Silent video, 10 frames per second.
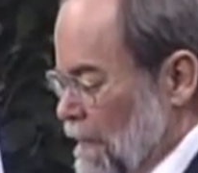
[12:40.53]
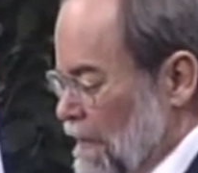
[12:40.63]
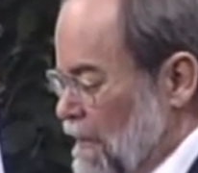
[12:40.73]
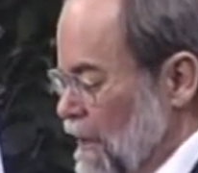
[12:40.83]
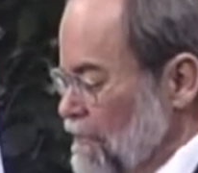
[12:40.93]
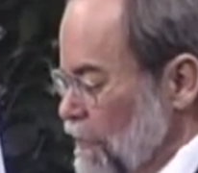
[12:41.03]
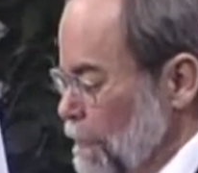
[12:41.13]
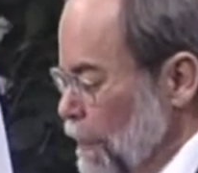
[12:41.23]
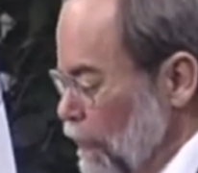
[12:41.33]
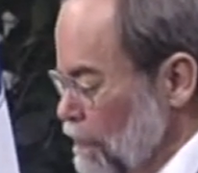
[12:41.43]
Augustine
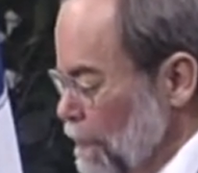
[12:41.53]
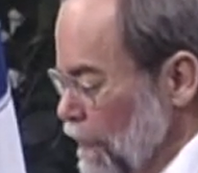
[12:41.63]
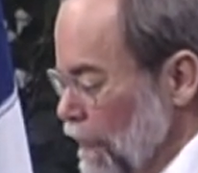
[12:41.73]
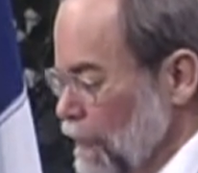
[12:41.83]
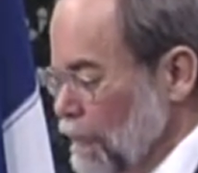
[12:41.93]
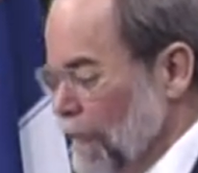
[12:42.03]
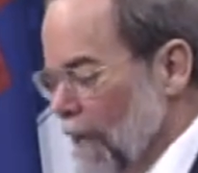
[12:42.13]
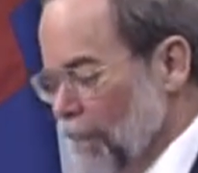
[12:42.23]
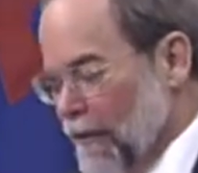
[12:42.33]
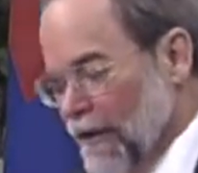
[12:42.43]
opposed political or
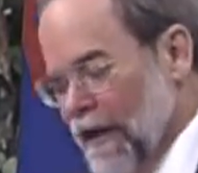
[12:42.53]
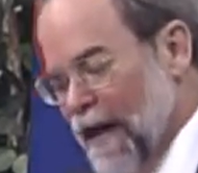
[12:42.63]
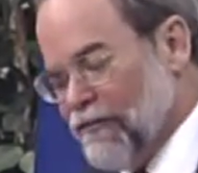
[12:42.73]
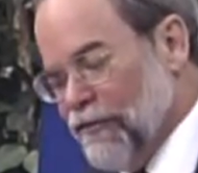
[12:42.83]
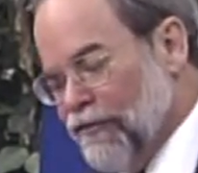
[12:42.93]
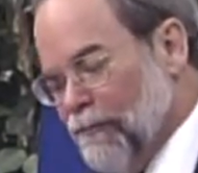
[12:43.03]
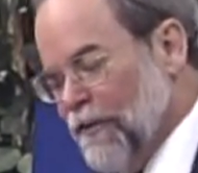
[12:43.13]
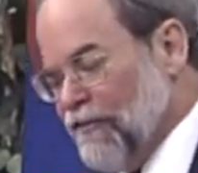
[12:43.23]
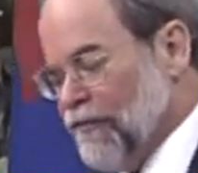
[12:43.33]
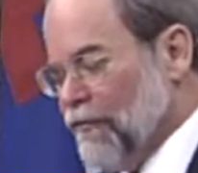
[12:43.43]
governmental action as a
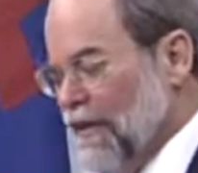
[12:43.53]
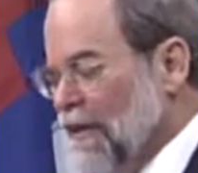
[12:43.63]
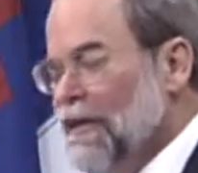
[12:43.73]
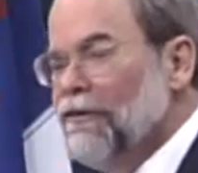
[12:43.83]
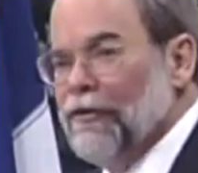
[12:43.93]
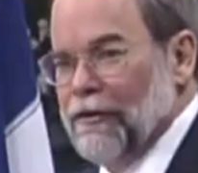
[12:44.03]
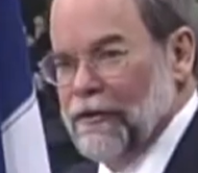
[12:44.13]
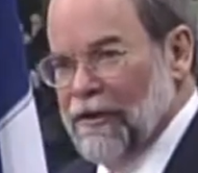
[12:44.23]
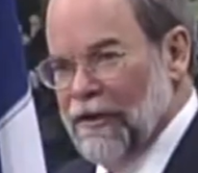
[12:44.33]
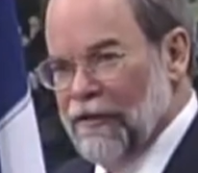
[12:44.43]
means of either
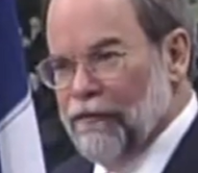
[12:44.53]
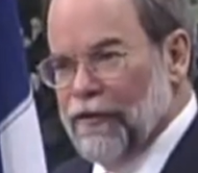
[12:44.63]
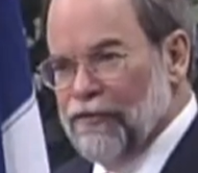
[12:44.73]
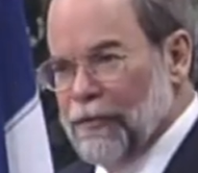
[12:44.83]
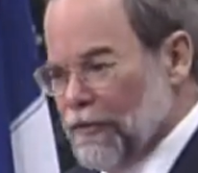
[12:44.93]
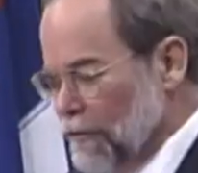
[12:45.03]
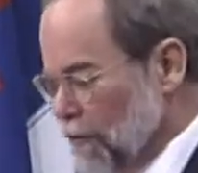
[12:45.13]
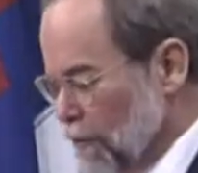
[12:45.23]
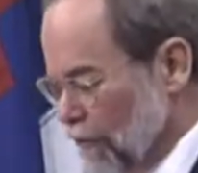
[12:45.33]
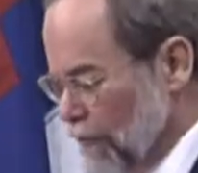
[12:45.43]
individual
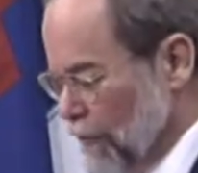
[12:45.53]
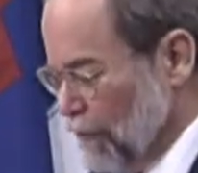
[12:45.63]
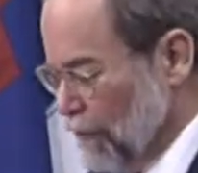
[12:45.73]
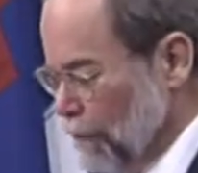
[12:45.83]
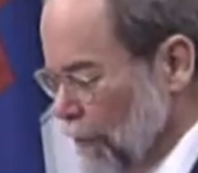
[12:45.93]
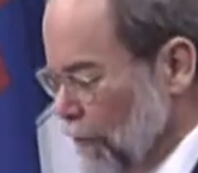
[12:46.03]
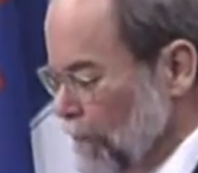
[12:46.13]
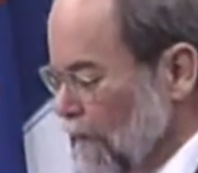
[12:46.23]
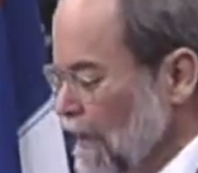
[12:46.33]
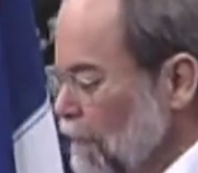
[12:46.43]
or social
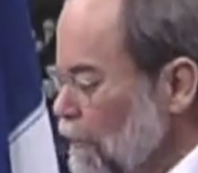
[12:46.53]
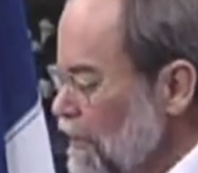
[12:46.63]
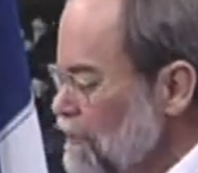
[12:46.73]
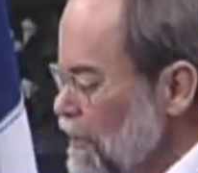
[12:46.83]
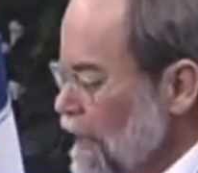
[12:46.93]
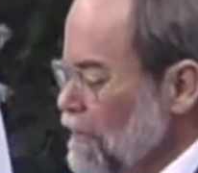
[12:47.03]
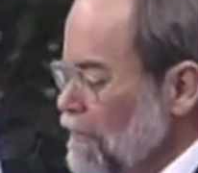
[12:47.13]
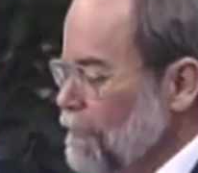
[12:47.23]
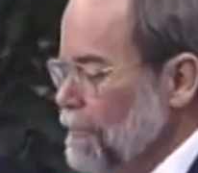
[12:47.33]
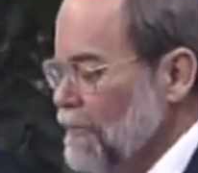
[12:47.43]
improvement. He
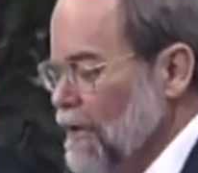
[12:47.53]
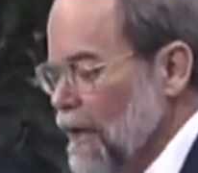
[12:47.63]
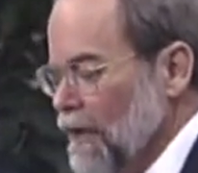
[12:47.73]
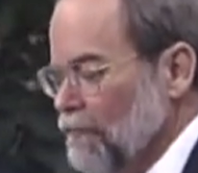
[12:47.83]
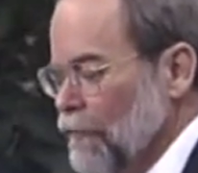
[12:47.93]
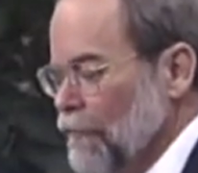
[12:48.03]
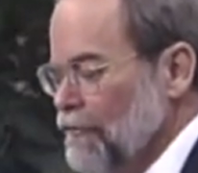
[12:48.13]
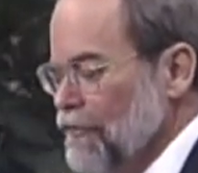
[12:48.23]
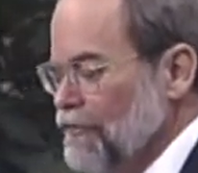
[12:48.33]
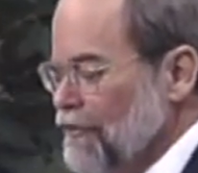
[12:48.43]
rejected the Platonic view
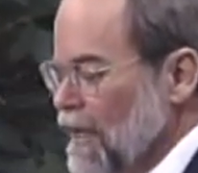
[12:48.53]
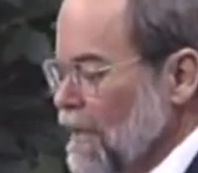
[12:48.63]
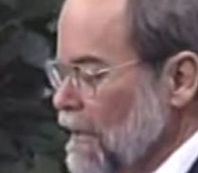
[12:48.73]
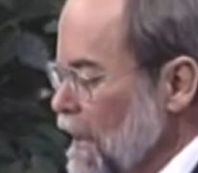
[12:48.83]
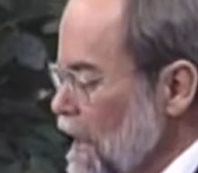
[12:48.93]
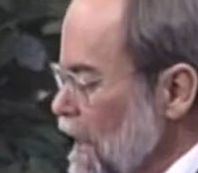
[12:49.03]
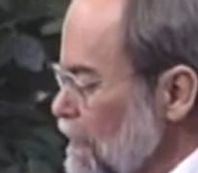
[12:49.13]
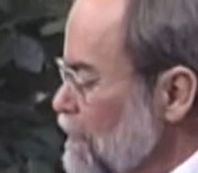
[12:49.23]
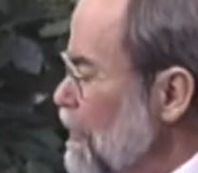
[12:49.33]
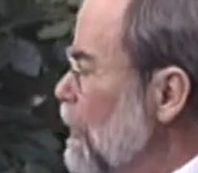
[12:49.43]
of the state
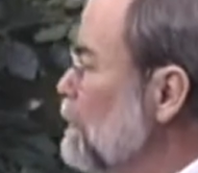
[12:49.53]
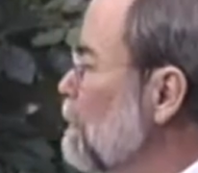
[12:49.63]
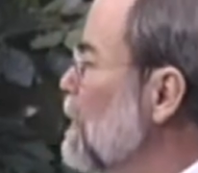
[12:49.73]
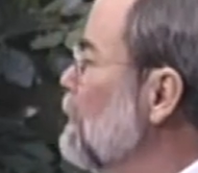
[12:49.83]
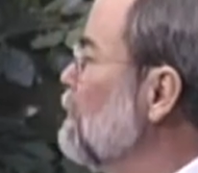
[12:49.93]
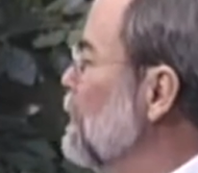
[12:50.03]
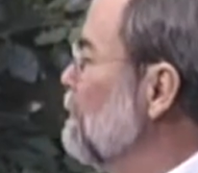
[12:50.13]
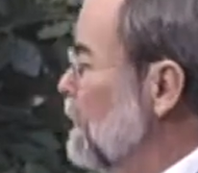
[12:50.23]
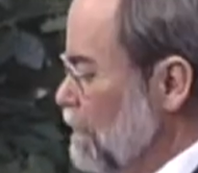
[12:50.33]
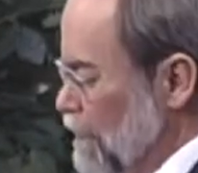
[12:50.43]
as the ultimate
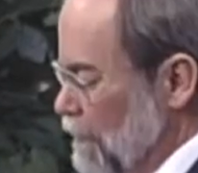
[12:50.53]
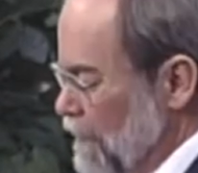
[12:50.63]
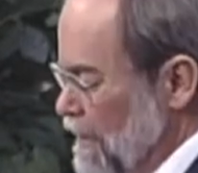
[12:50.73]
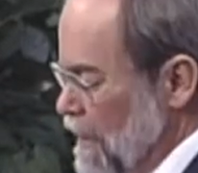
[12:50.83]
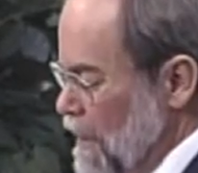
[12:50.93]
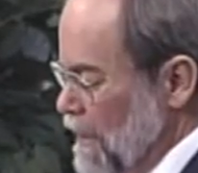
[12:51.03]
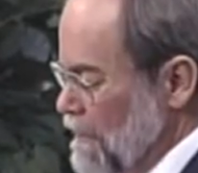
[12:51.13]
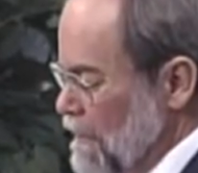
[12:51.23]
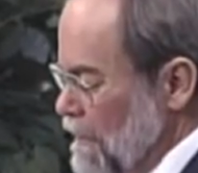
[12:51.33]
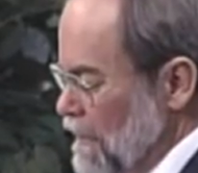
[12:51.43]
achievement of
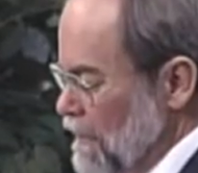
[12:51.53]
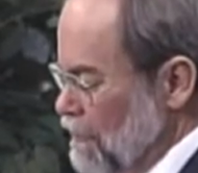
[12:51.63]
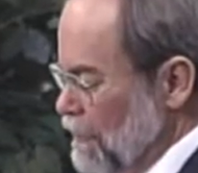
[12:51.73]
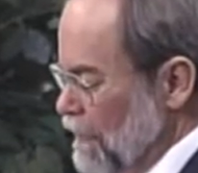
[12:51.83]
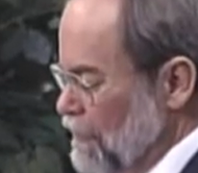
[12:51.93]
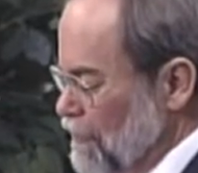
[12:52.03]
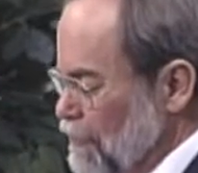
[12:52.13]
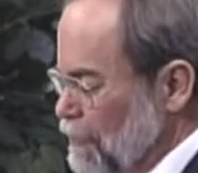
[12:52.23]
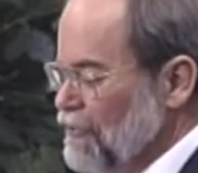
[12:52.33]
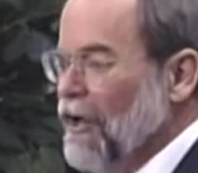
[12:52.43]
humankind. His
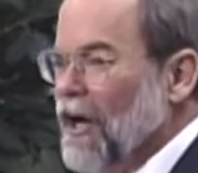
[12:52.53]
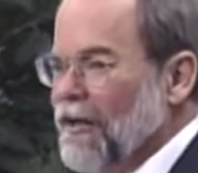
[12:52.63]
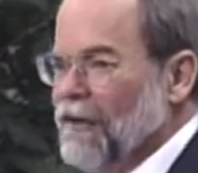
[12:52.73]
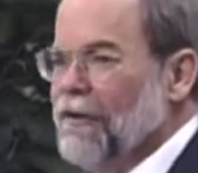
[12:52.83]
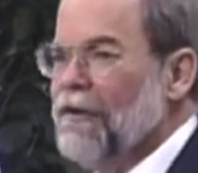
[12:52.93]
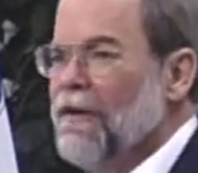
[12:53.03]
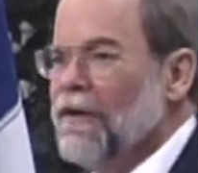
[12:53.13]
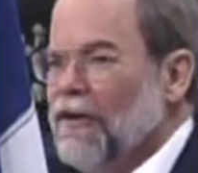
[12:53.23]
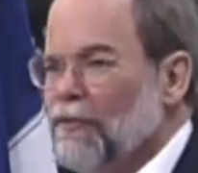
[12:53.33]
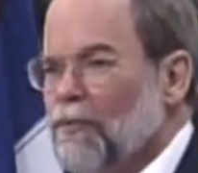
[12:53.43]
allegiance was higher.
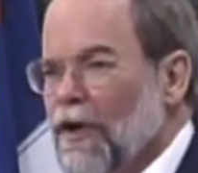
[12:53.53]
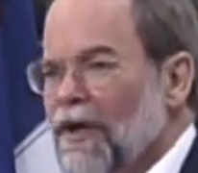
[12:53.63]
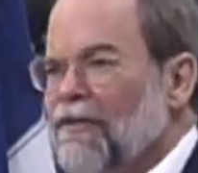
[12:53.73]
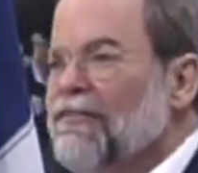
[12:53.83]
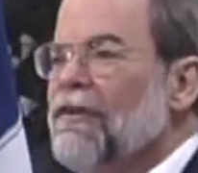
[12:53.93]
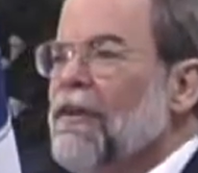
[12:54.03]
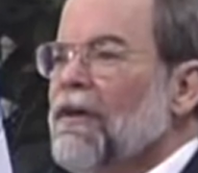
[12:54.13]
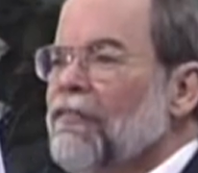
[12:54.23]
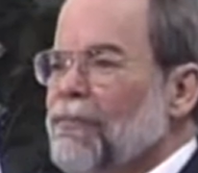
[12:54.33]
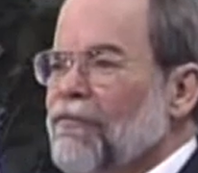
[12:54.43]
It was,
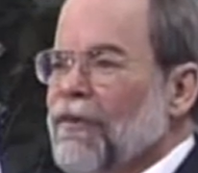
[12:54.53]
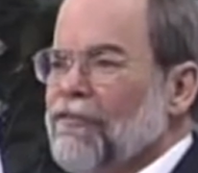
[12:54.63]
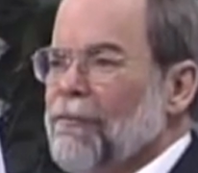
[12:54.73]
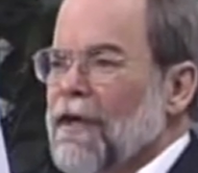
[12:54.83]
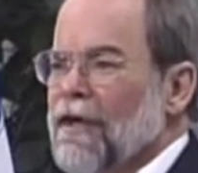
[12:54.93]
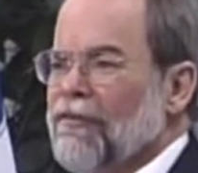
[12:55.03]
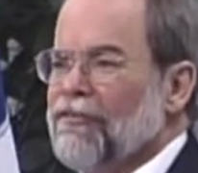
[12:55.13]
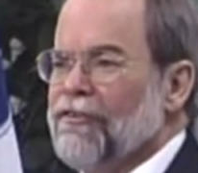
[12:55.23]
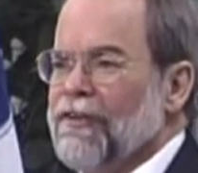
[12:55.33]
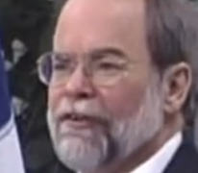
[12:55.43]
as Professor
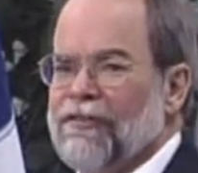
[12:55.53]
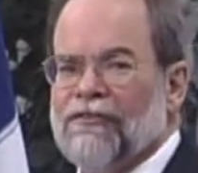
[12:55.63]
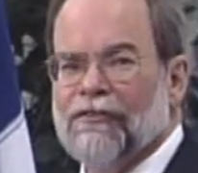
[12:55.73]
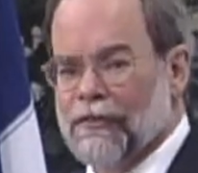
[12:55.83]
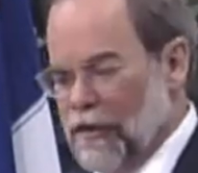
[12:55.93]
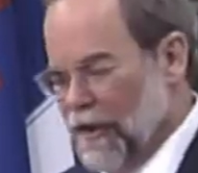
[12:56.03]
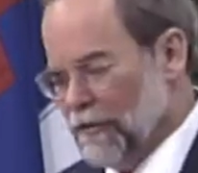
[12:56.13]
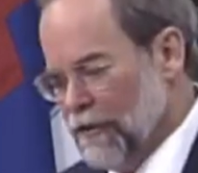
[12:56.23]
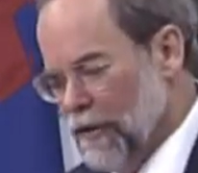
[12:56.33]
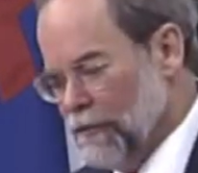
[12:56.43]
Mallinson tells us, to God
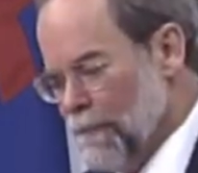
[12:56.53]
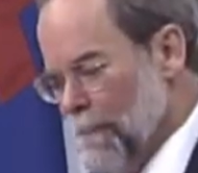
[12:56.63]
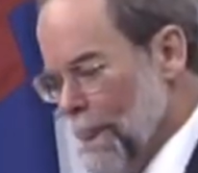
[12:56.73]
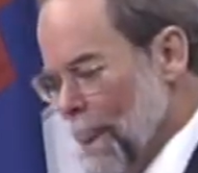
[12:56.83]
alone.